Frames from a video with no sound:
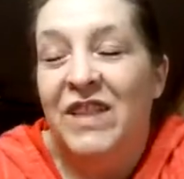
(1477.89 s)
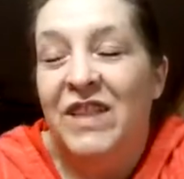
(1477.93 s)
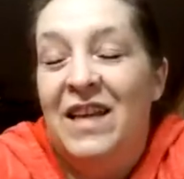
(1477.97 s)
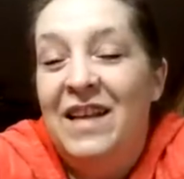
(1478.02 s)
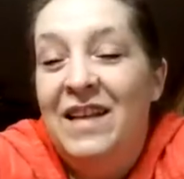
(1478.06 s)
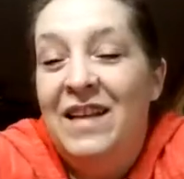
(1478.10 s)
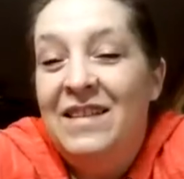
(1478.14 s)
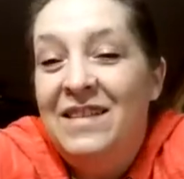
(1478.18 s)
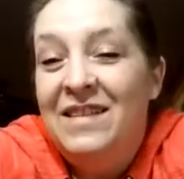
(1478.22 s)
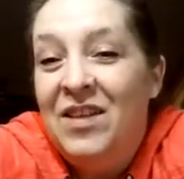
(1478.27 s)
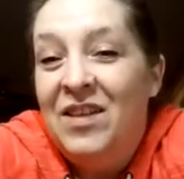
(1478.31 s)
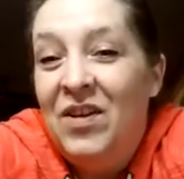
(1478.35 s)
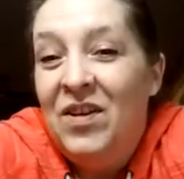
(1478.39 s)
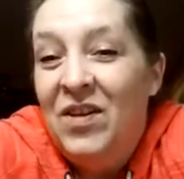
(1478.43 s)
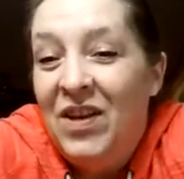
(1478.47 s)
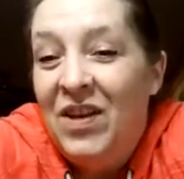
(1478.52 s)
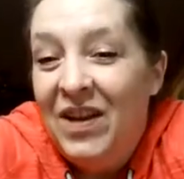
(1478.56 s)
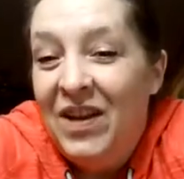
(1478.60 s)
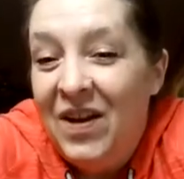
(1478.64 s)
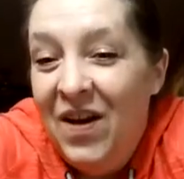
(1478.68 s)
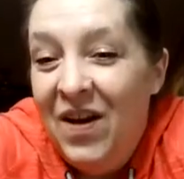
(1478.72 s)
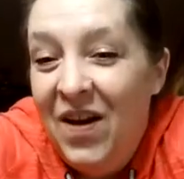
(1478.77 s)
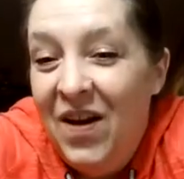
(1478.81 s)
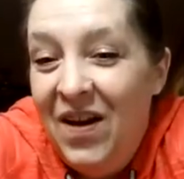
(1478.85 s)
that's all i
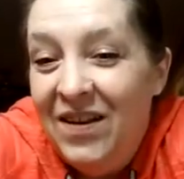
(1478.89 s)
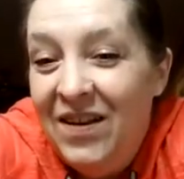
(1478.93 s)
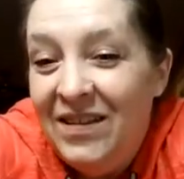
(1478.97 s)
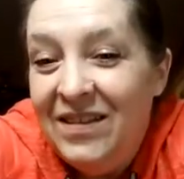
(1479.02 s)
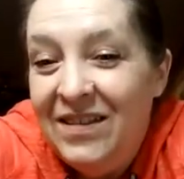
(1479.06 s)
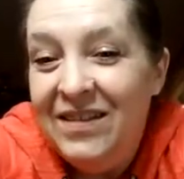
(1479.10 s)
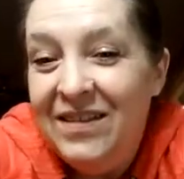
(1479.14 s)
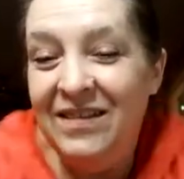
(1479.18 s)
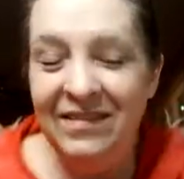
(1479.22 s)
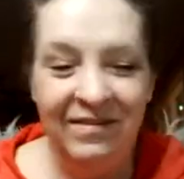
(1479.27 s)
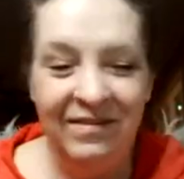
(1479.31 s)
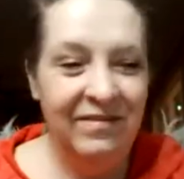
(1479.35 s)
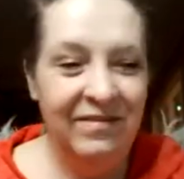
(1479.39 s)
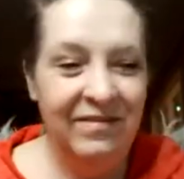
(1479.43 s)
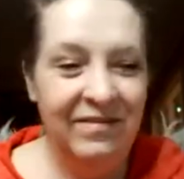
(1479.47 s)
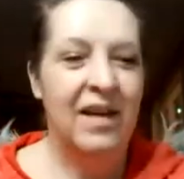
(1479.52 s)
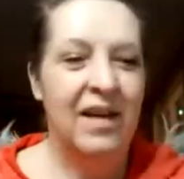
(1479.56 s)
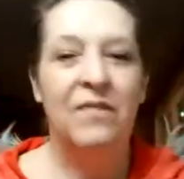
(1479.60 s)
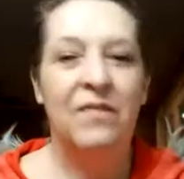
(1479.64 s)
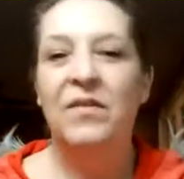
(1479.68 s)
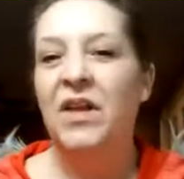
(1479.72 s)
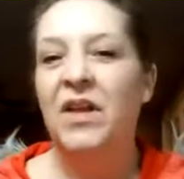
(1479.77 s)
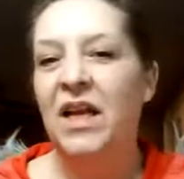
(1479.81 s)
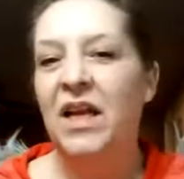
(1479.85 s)
got
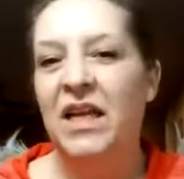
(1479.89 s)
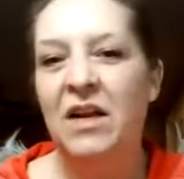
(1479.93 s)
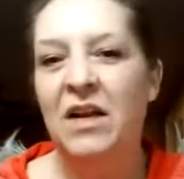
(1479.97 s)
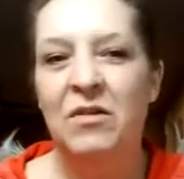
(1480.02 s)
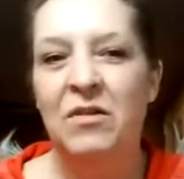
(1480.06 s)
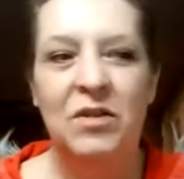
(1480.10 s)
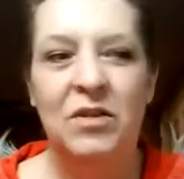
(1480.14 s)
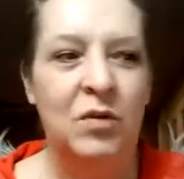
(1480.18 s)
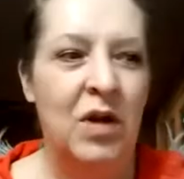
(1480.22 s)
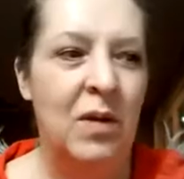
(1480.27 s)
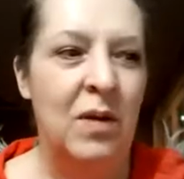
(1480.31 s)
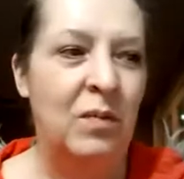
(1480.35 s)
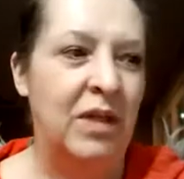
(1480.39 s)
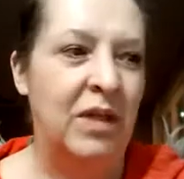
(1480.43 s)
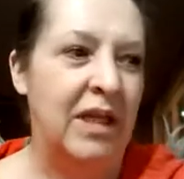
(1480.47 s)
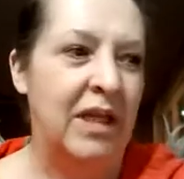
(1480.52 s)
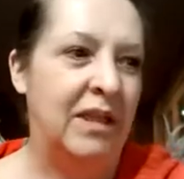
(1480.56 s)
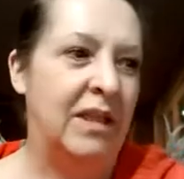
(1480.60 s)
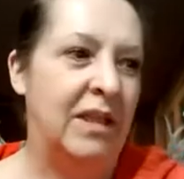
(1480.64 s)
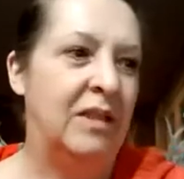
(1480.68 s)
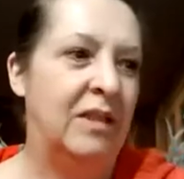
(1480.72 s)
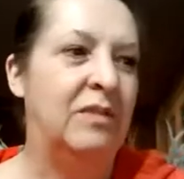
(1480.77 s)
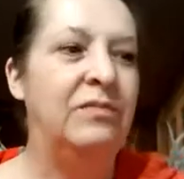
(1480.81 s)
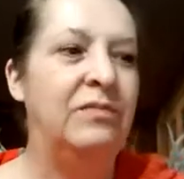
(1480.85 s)
i felt like i was rambling
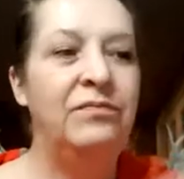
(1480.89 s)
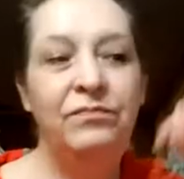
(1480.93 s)
though